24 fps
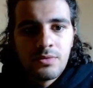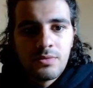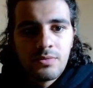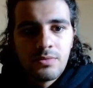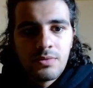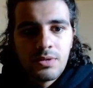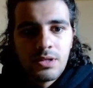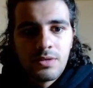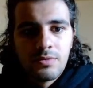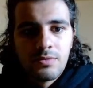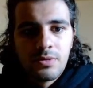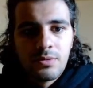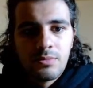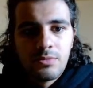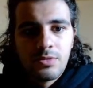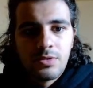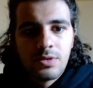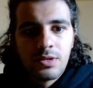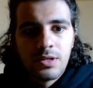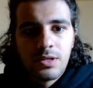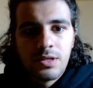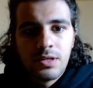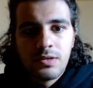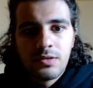whenever I'm
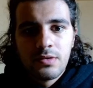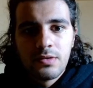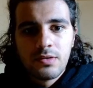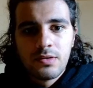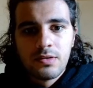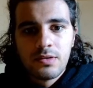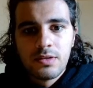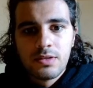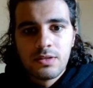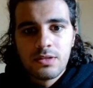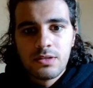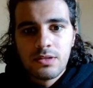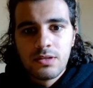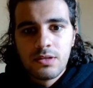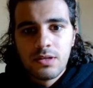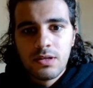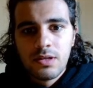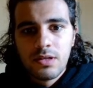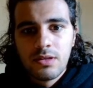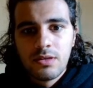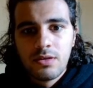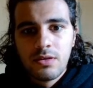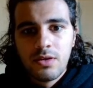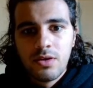doing this
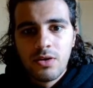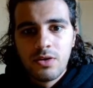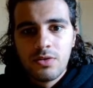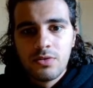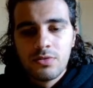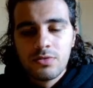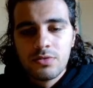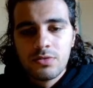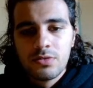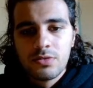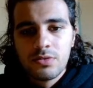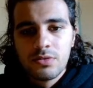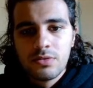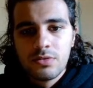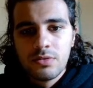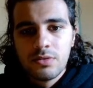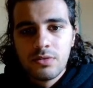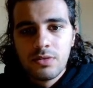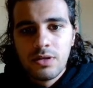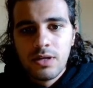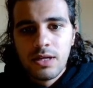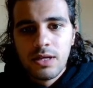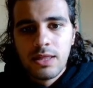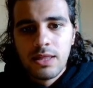it goes
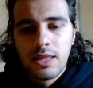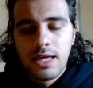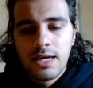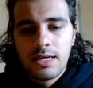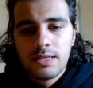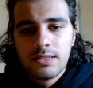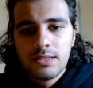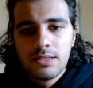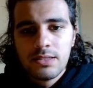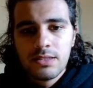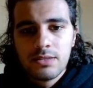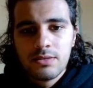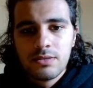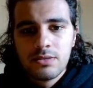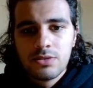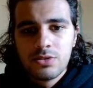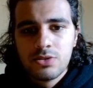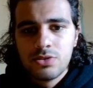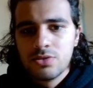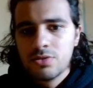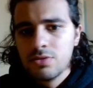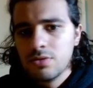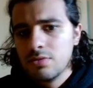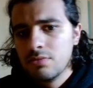analyzing
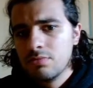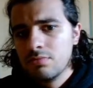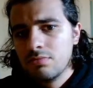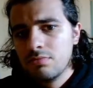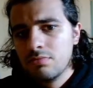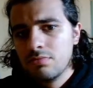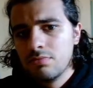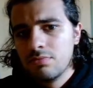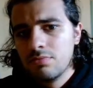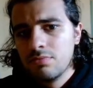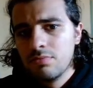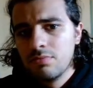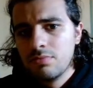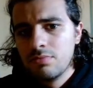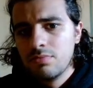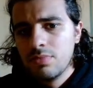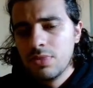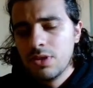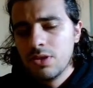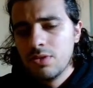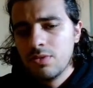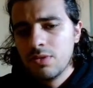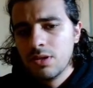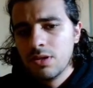should be
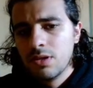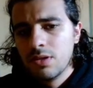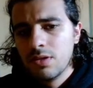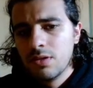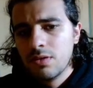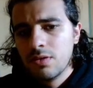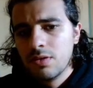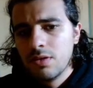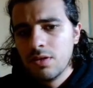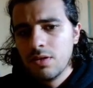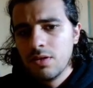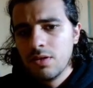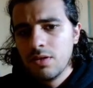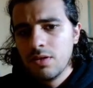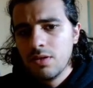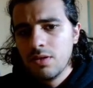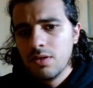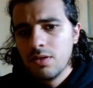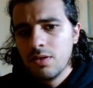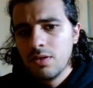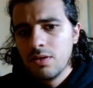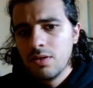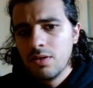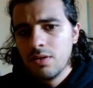doing this uh,
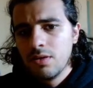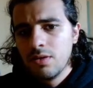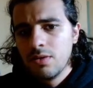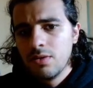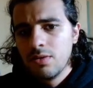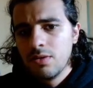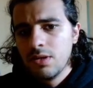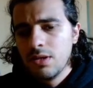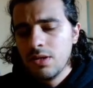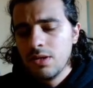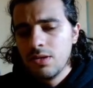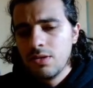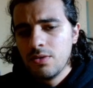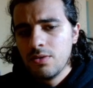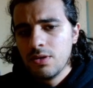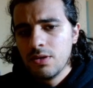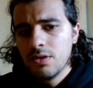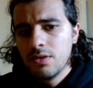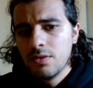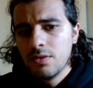no it didn't do it